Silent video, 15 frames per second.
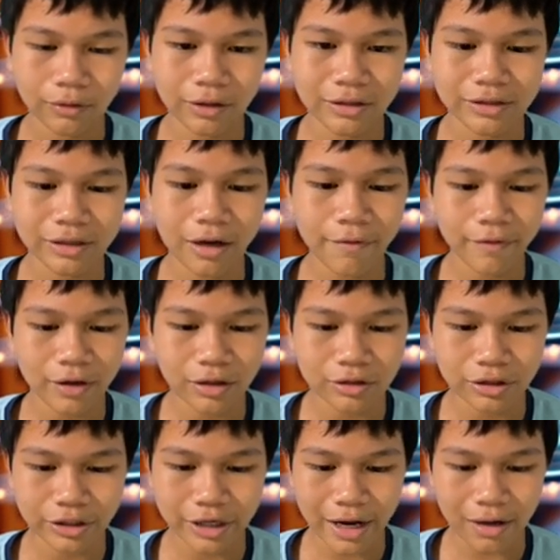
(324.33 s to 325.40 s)
discover
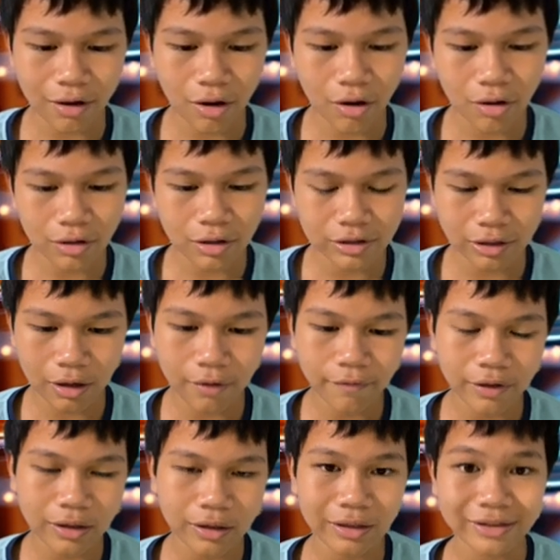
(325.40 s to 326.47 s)
check or
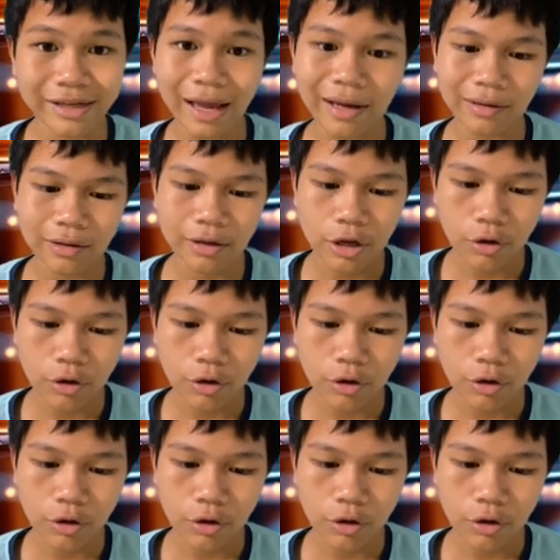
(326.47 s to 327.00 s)
discover attack.